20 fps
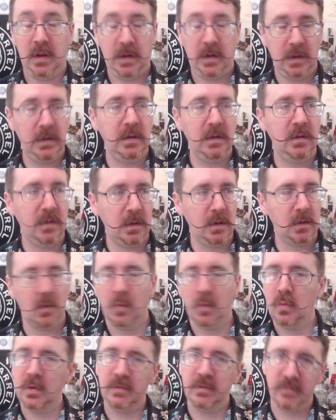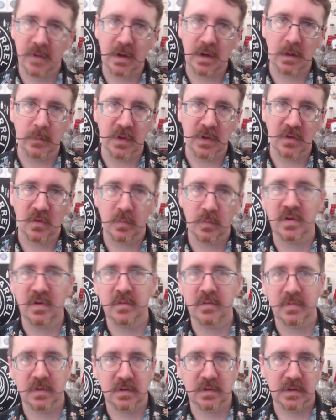in their own environment.
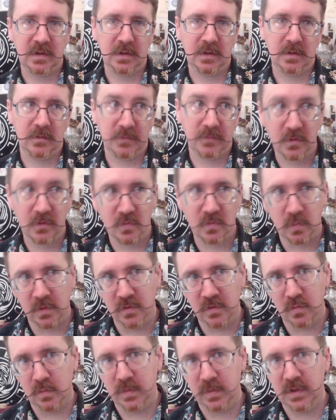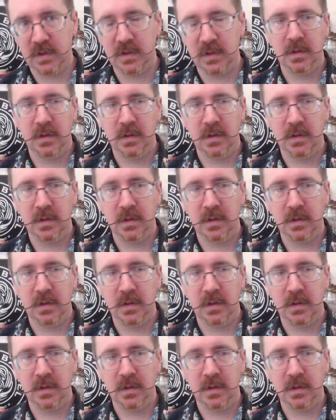Specifically, the first ones would be